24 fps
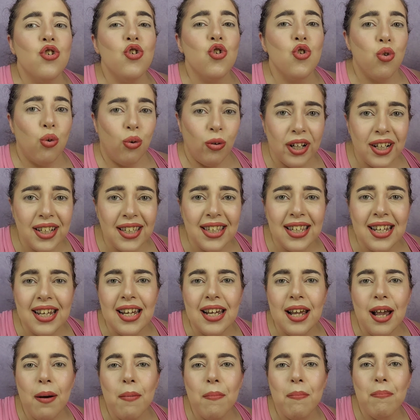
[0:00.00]

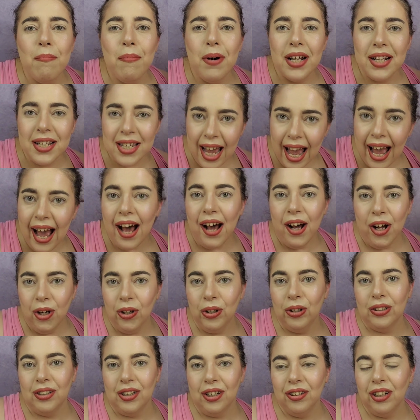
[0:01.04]
Trixie
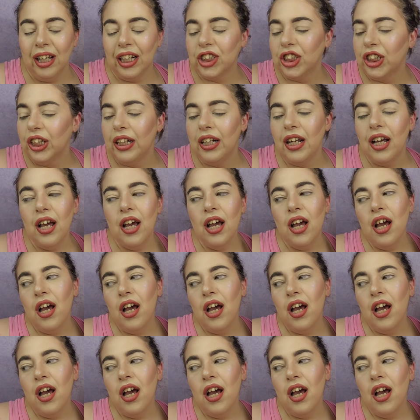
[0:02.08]
Mattel collection.